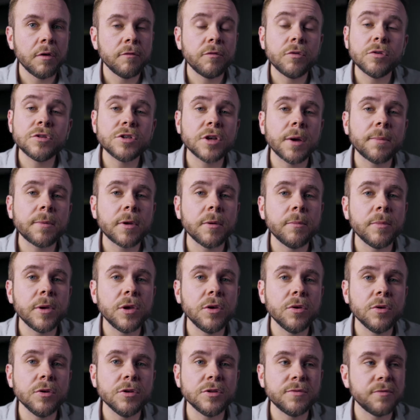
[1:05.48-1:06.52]
Photoshop can be
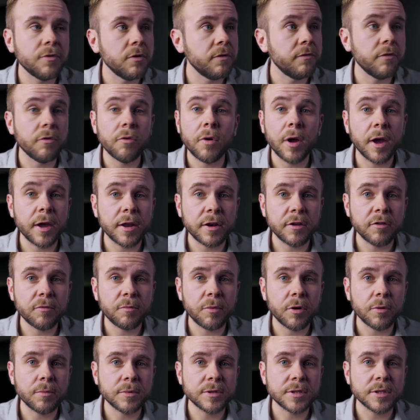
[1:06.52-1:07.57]
used for a variety of
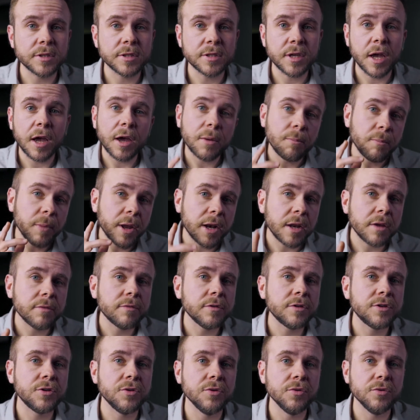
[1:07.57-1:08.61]
purposes and many of
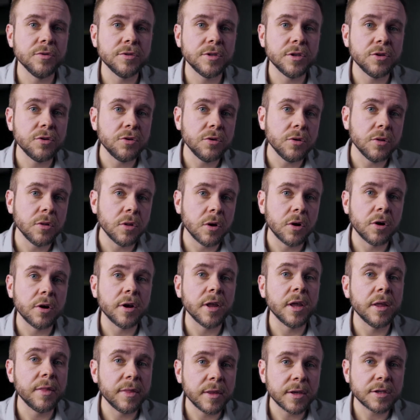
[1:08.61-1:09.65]
the tools that you learn
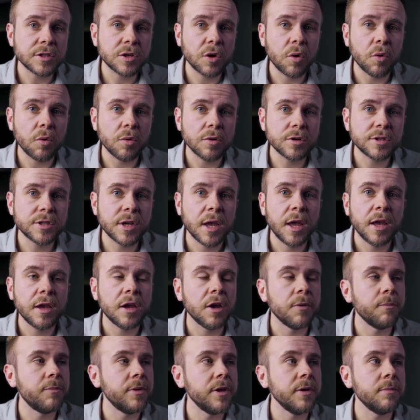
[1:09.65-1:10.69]
in this course
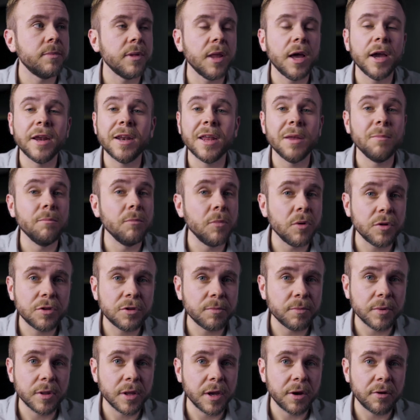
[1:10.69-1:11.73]
can be applied in
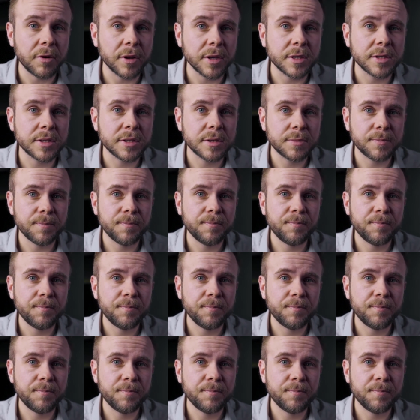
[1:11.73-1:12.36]
multiple areas.